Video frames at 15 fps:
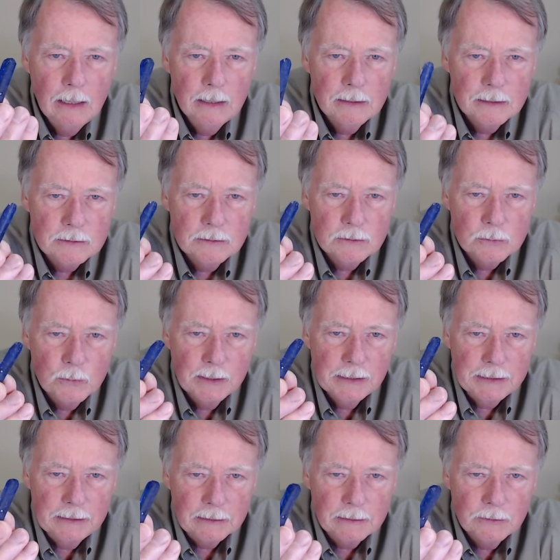This is
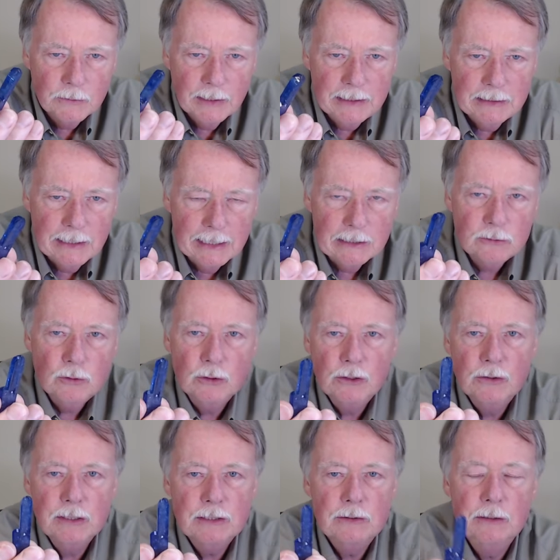really a great natural
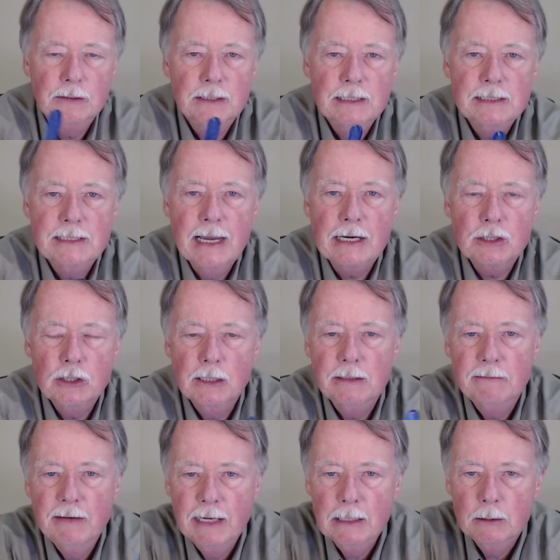crystal, and is actually
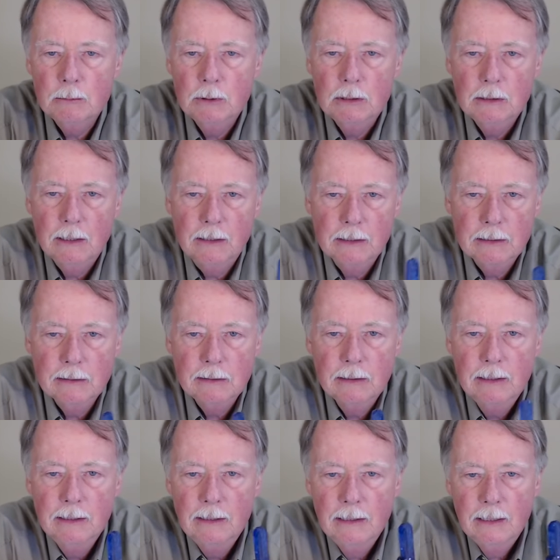available on
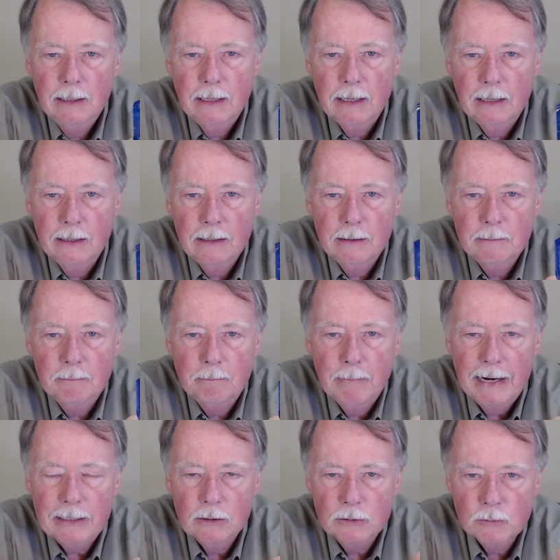uh,
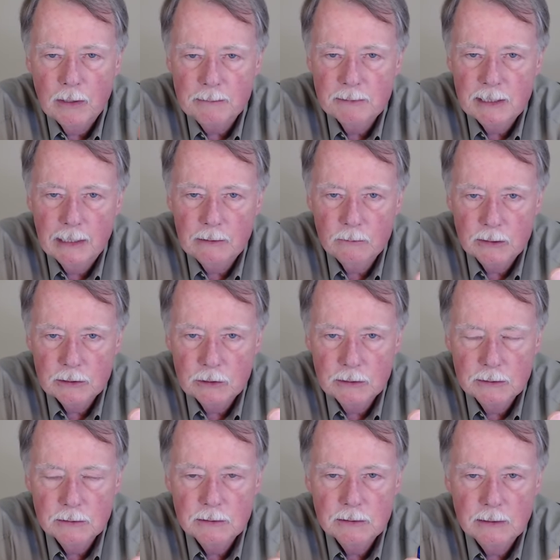Michael's website, which
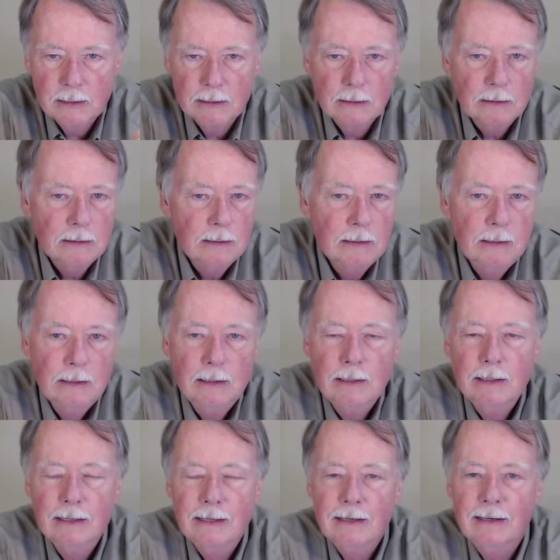is uh,
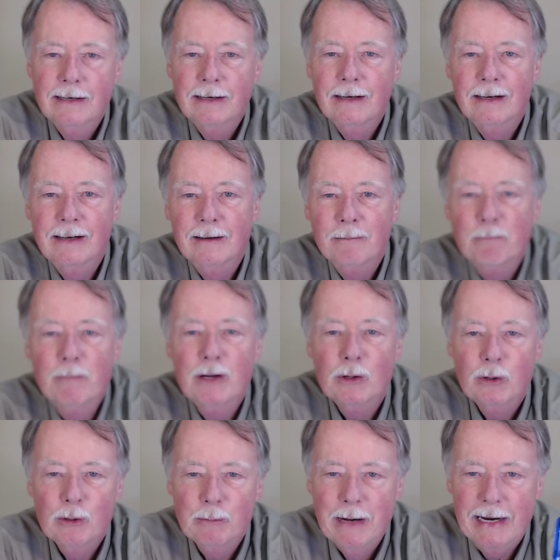uh,
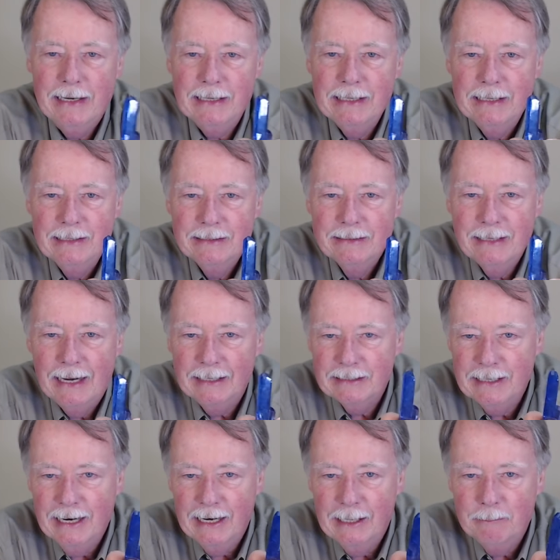mineral mike dot
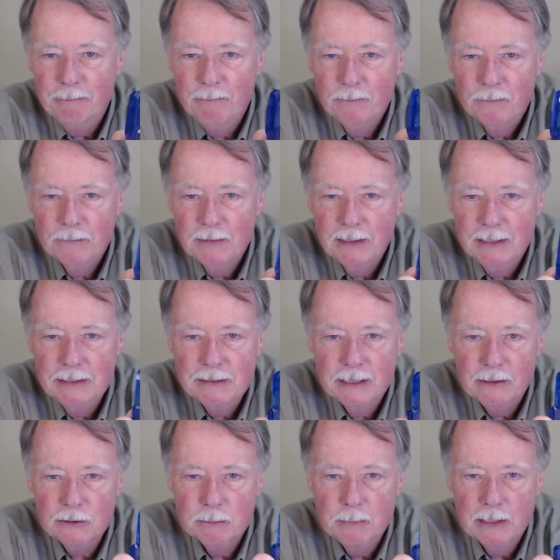com. He
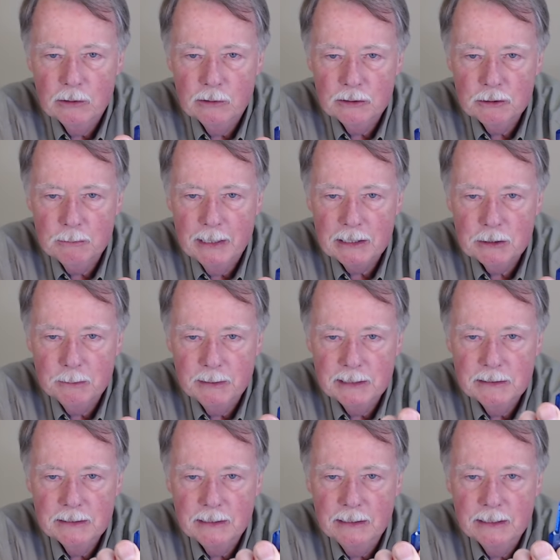sells mineral
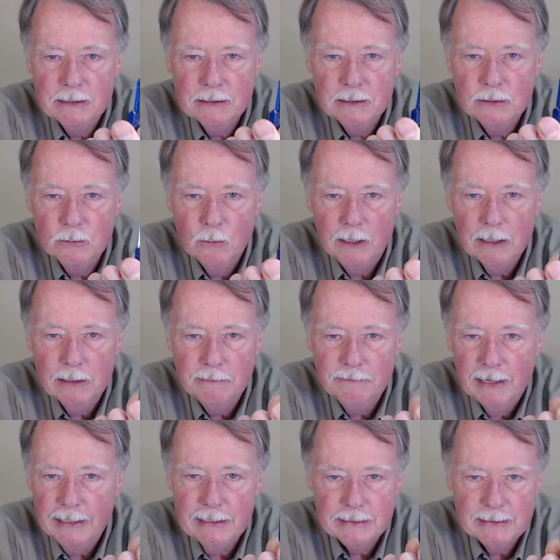specimens, and this is one of the
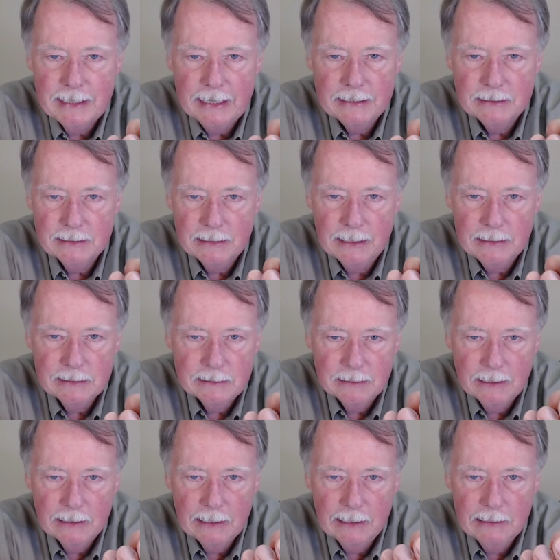finest tanzanites
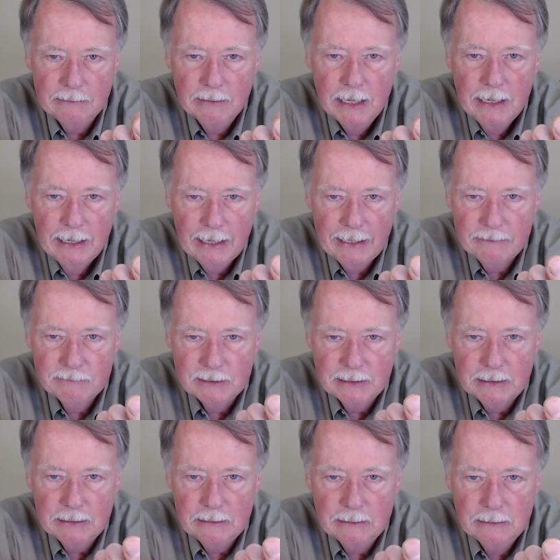that I, I've
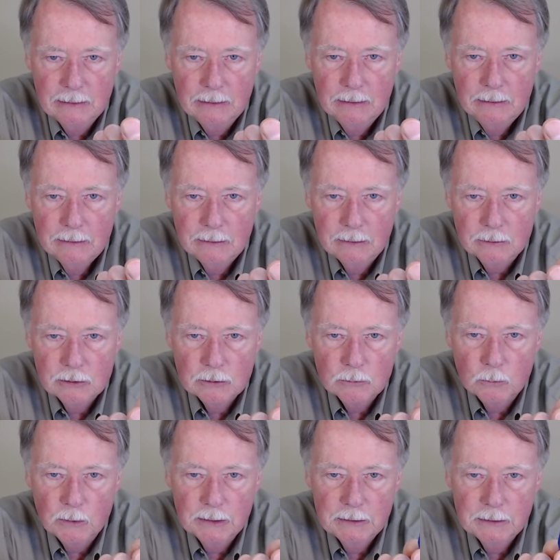seen. You know, just
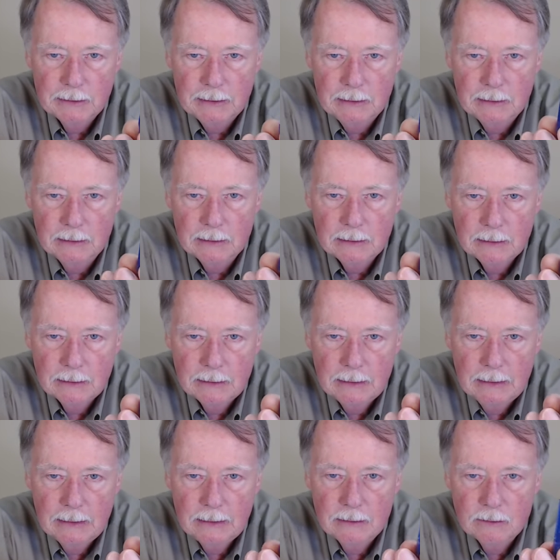really
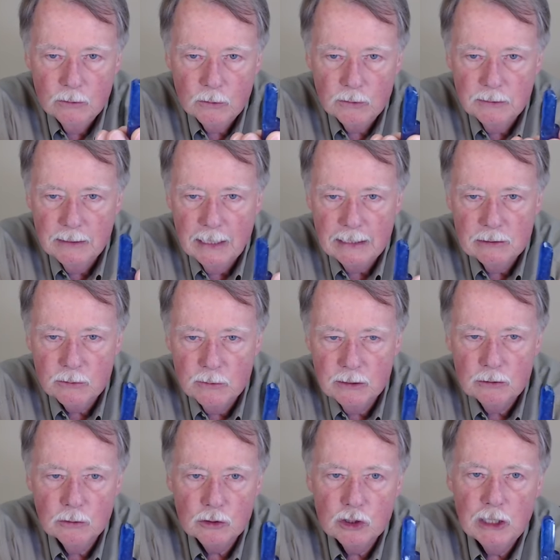nice
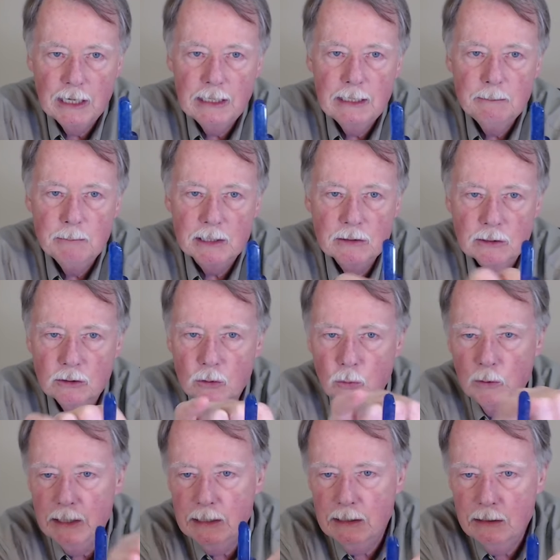crystal shape. It's a
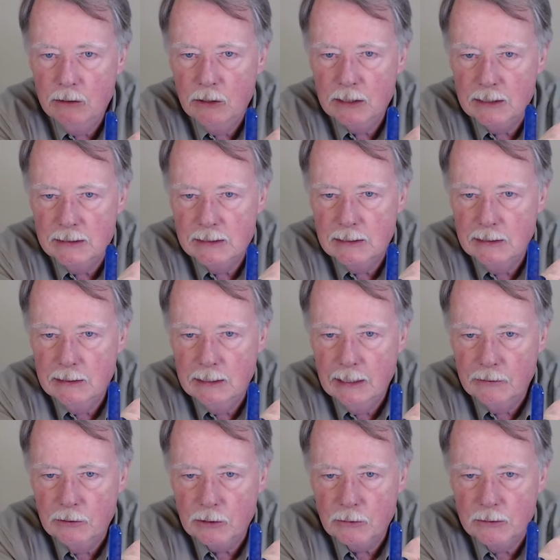twin. You can see the
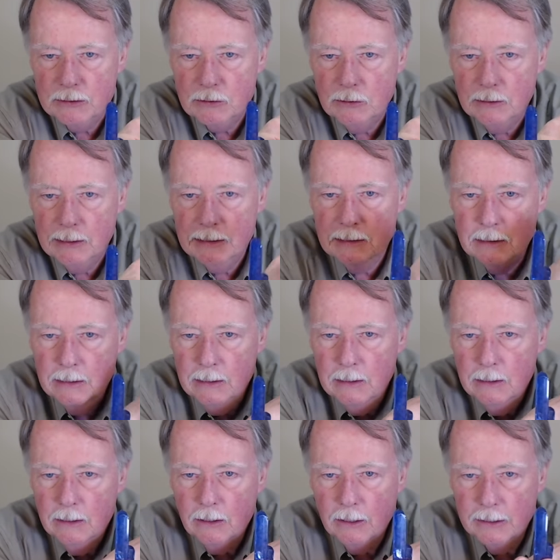other crystal on,
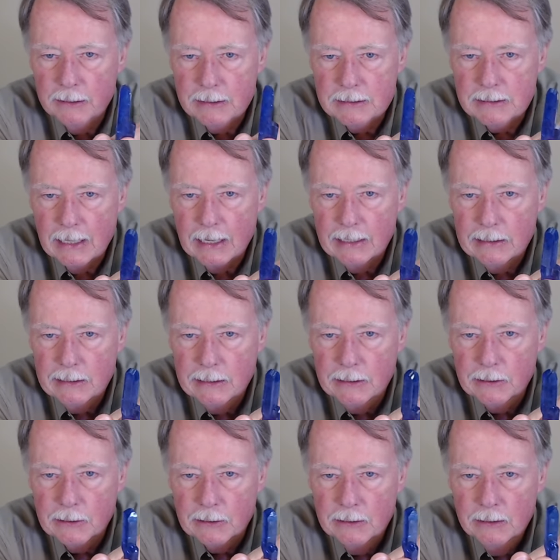on the side
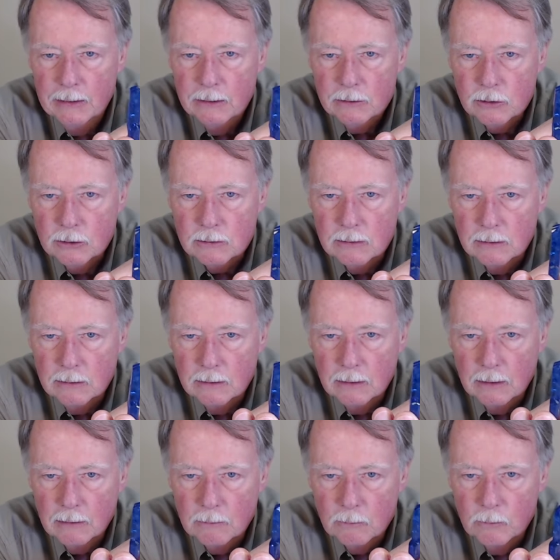here. Just a,
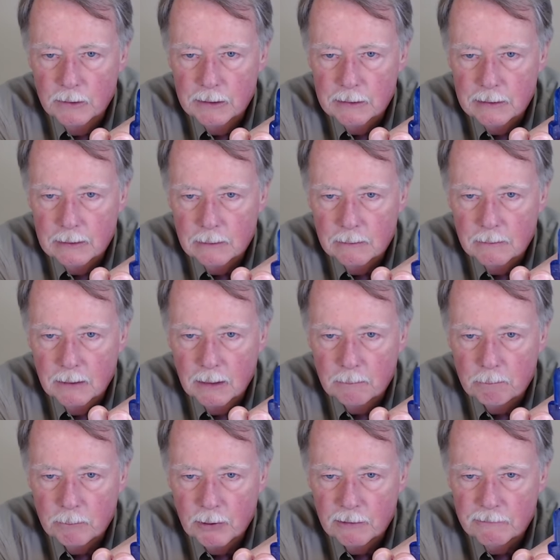a really a, a
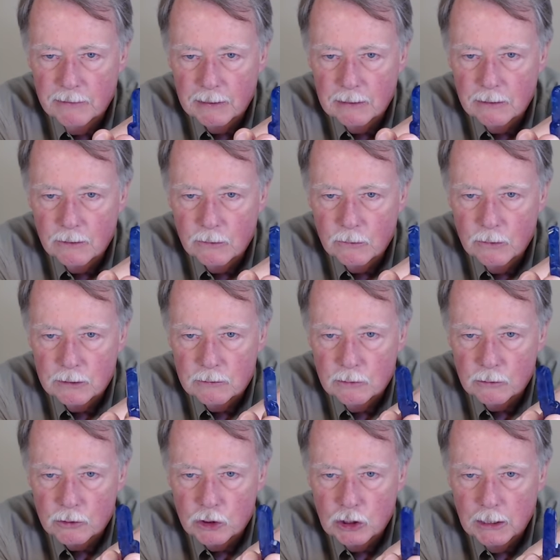perfect
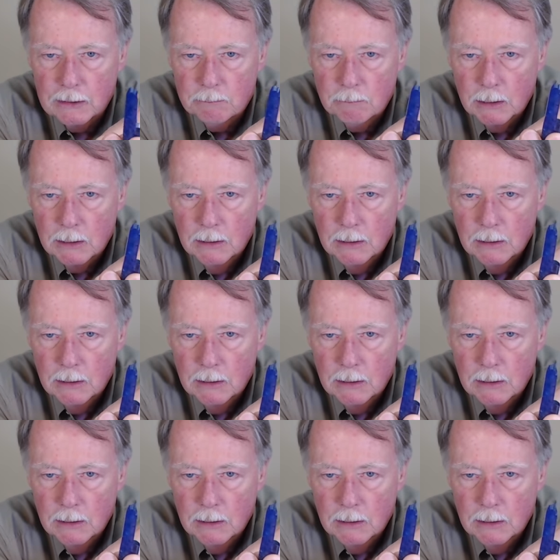crystal shape.